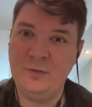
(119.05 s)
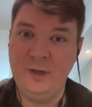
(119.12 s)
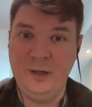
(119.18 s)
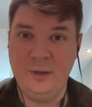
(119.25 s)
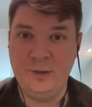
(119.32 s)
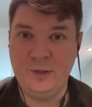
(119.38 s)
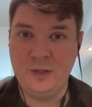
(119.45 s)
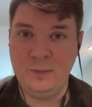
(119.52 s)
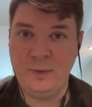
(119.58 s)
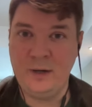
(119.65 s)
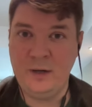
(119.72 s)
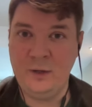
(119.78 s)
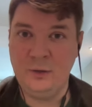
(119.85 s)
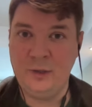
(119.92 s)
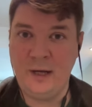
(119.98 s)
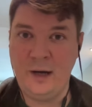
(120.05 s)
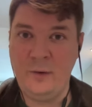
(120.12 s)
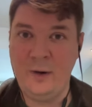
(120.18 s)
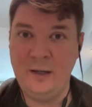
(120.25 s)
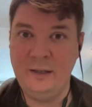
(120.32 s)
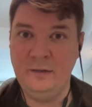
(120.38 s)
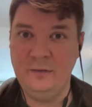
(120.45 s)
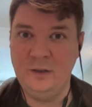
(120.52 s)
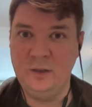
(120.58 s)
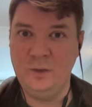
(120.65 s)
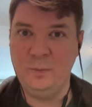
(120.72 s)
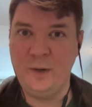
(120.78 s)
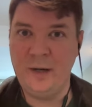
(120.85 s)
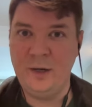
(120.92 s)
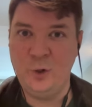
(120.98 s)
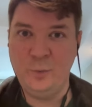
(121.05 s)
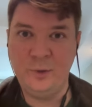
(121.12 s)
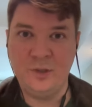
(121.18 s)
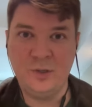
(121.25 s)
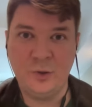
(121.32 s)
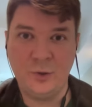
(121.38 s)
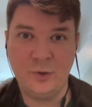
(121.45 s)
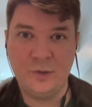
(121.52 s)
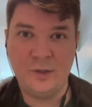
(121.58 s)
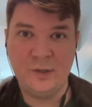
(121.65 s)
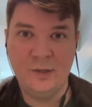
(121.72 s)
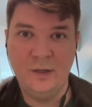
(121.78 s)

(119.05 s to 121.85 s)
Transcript: videos about how I develop my open source